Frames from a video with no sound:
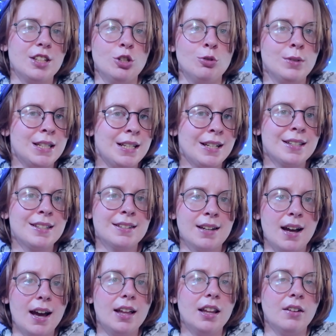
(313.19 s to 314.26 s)
unique
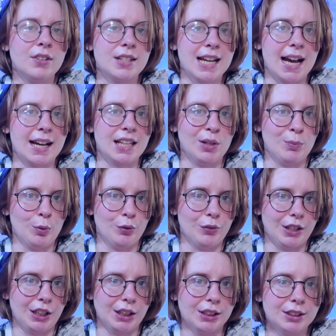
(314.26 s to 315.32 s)
style of attacking and
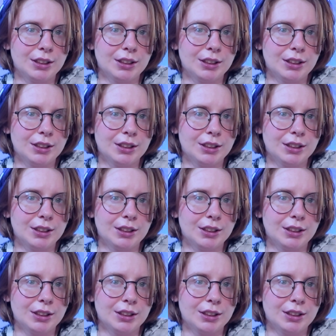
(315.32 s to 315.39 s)
moving.